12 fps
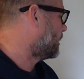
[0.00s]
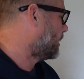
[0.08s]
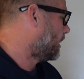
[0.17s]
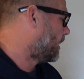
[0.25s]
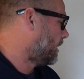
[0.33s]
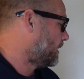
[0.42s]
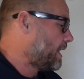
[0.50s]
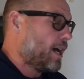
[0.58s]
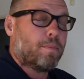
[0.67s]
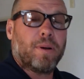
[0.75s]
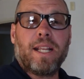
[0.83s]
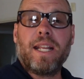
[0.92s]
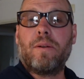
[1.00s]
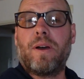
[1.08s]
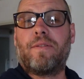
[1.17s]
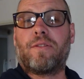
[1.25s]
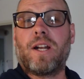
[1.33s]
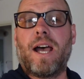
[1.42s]
Uh, yeah, but
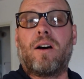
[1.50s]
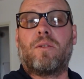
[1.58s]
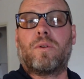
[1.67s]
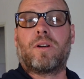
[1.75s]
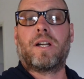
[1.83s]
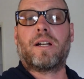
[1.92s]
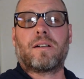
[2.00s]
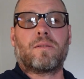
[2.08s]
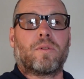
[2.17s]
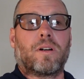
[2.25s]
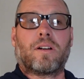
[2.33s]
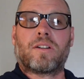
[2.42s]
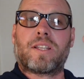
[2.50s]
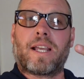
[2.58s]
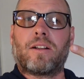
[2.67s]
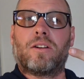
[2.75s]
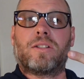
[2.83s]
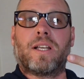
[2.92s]
anyway, for now, we're here. We're at our
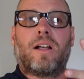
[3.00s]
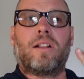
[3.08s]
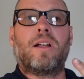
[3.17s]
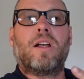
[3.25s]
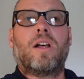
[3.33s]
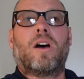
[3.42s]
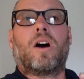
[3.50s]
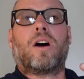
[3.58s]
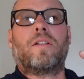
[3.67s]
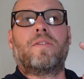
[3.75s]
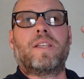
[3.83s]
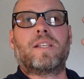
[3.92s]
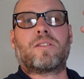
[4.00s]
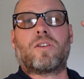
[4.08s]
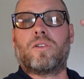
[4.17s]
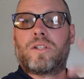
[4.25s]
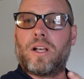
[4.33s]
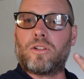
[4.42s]
second hotel on this
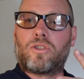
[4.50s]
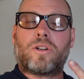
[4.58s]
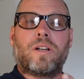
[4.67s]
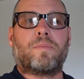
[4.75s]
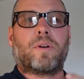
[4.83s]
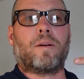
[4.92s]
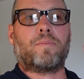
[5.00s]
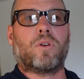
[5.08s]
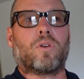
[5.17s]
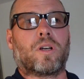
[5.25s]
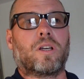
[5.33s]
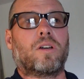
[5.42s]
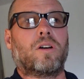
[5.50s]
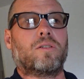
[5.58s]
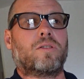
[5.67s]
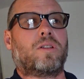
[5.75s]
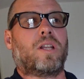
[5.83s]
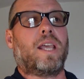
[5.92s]
hotel trip up the Oregon
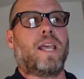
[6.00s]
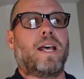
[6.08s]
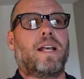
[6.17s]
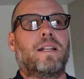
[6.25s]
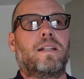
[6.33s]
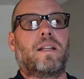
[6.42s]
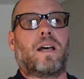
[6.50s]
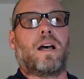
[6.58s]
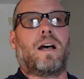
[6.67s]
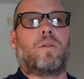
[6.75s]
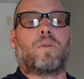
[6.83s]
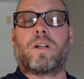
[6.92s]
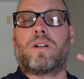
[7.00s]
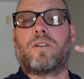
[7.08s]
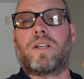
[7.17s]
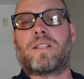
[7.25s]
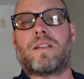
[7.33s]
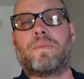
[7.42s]
coast, and uh, we're gonna go
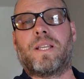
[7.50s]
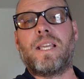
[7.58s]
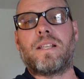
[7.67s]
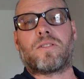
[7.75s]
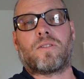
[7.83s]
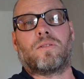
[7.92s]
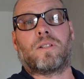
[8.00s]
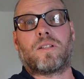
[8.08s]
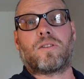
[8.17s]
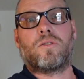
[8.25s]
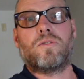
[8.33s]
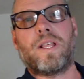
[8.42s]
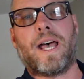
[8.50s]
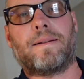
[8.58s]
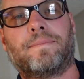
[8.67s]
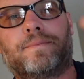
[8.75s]
get something to eat. So let's go do that.